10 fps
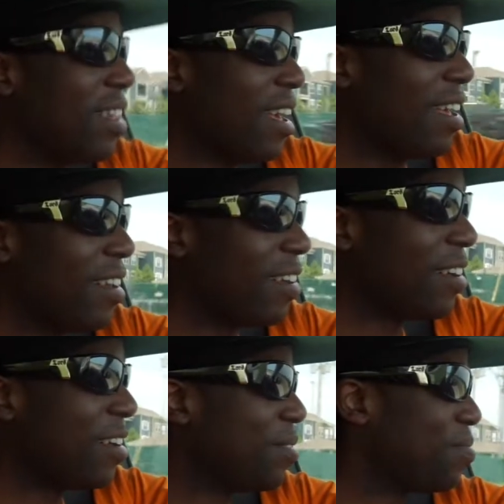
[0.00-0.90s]
And
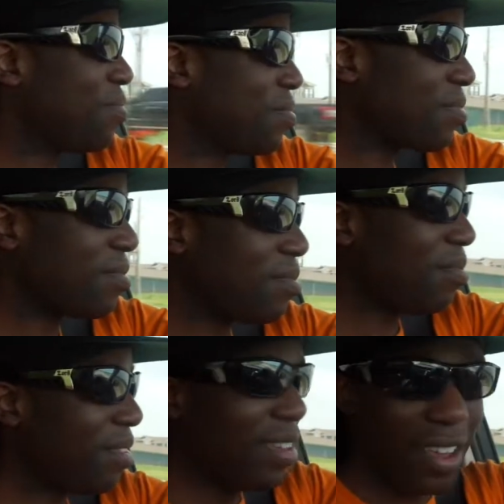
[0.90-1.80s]
uh
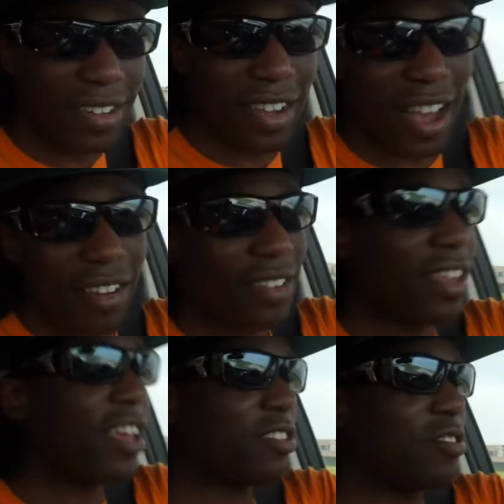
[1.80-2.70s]
yeah, y'all, it's
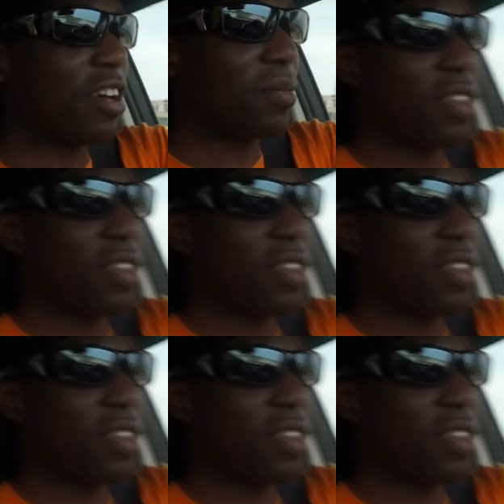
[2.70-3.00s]
lit, you know what